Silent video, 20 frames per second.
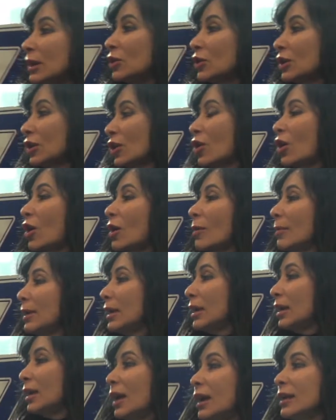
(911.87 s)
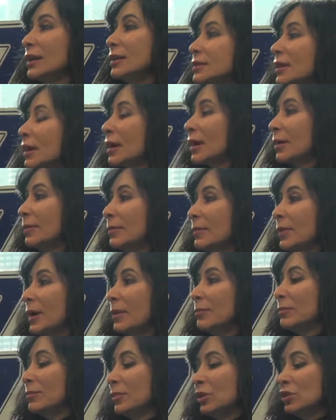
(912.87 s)
You can call me anytime.
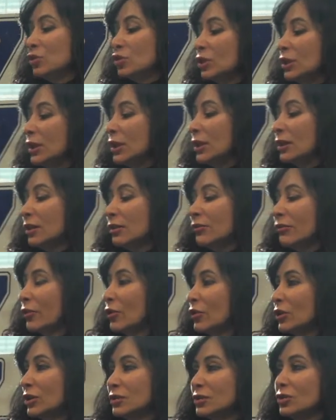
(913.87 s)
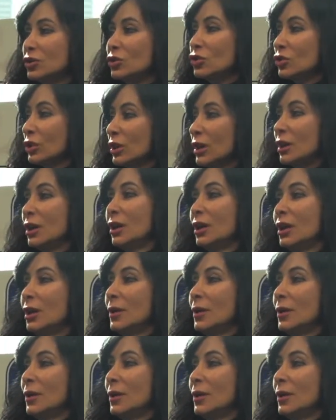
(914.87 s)
I'm usually the phone is usually.